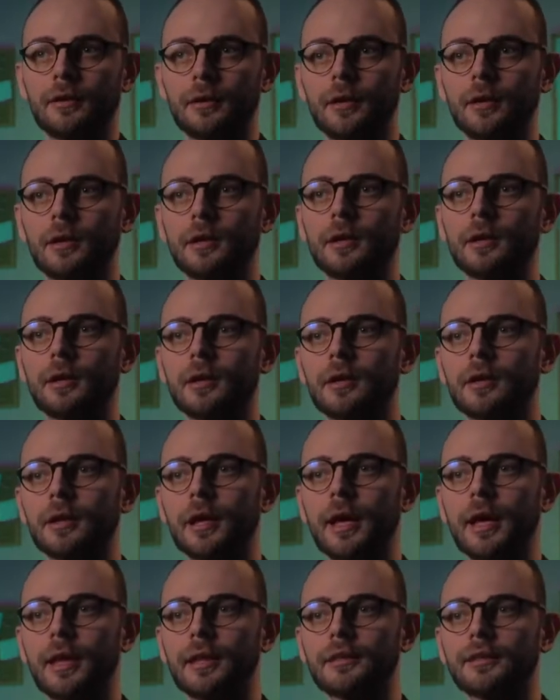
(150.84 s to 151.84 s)

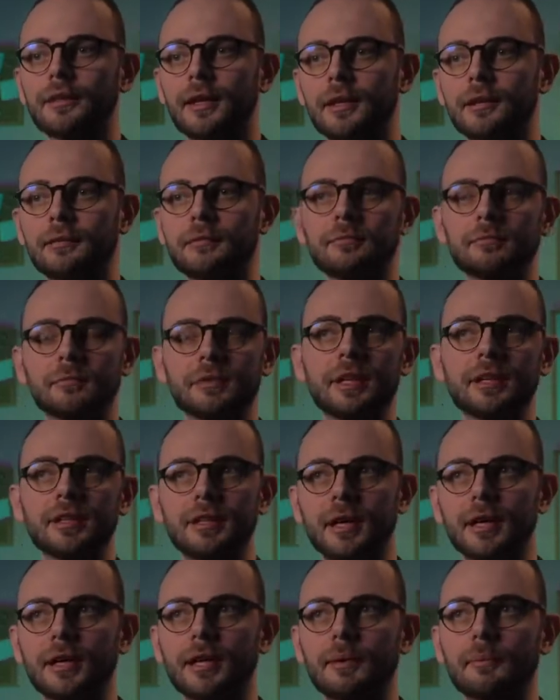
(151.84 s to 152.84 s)
And then the
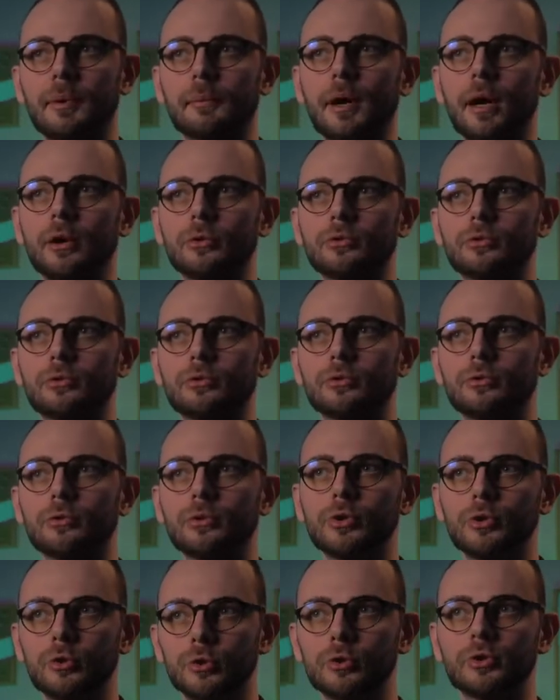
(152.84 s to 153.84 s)
idea came about to
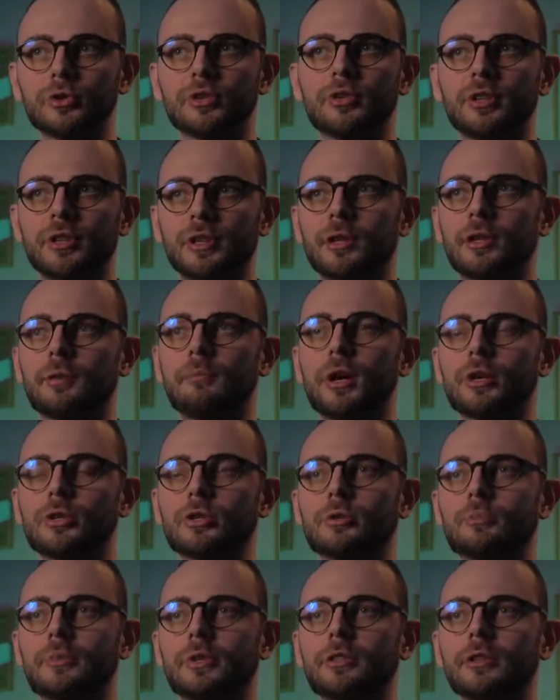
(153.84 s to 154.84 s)
use the
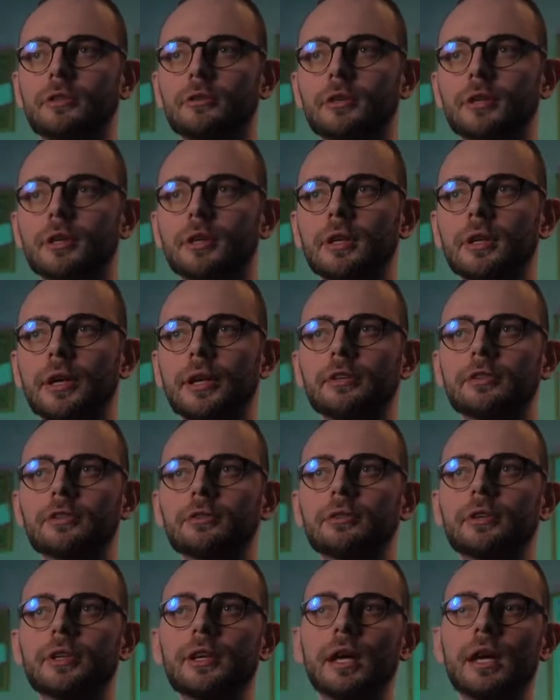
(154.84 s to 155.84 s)
mushroom material and
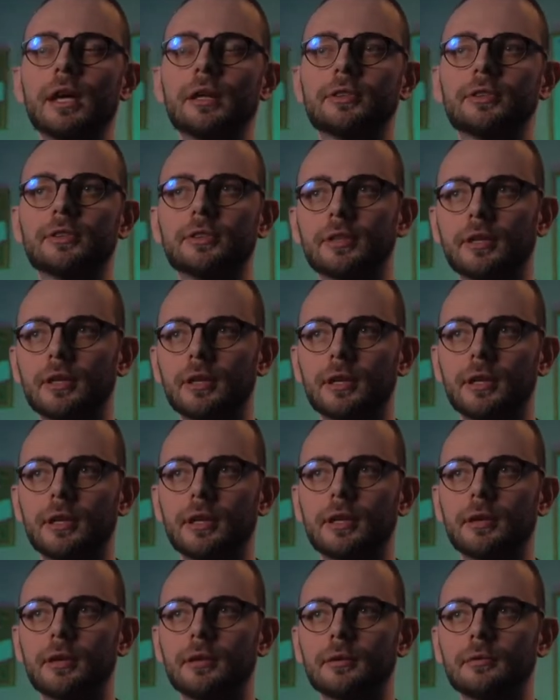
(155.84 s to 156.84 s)
create
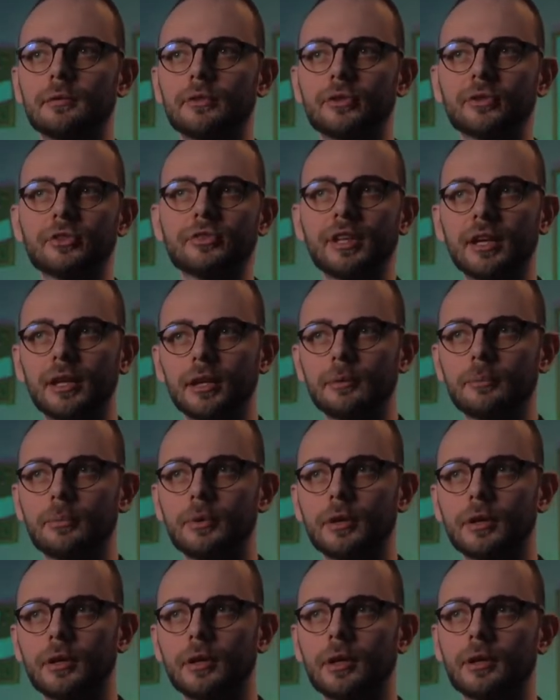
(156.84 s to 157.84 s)
a
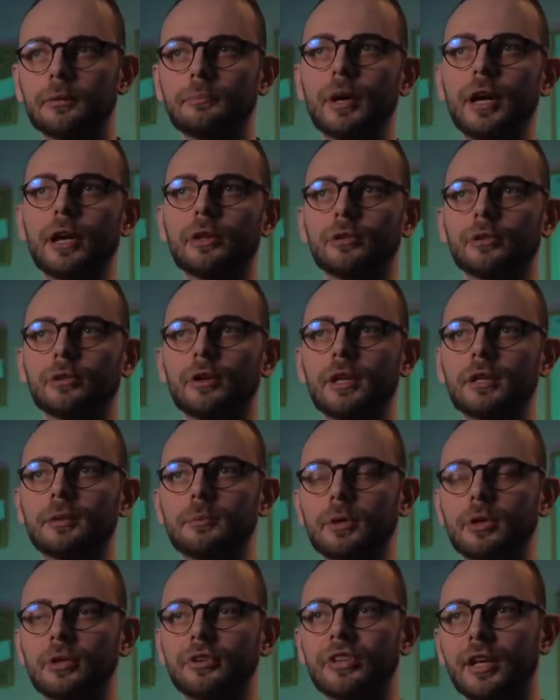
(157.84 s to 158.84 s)
sustainable and
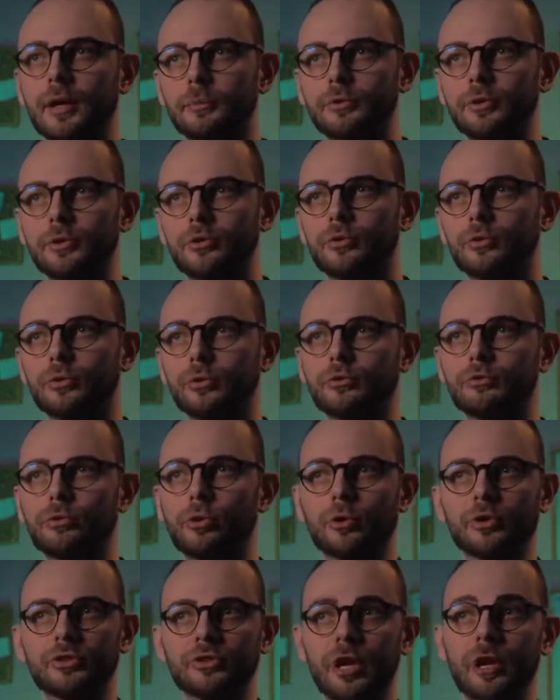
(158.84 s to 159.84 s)
biodegradable substitute
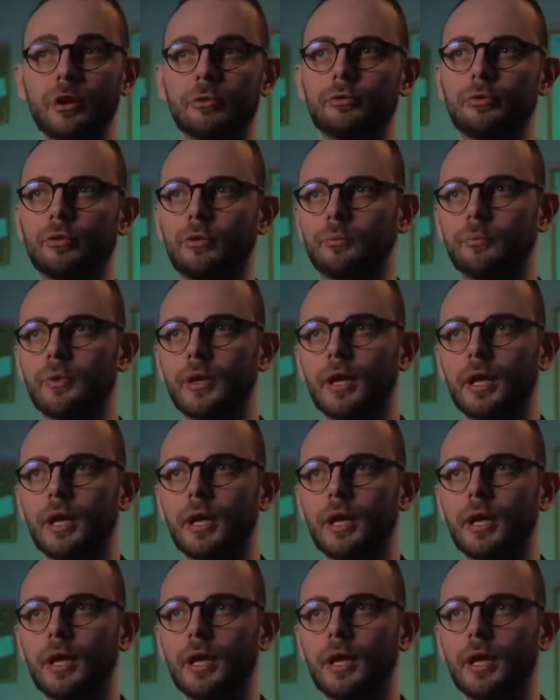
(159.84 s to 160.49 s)
for styrofoam.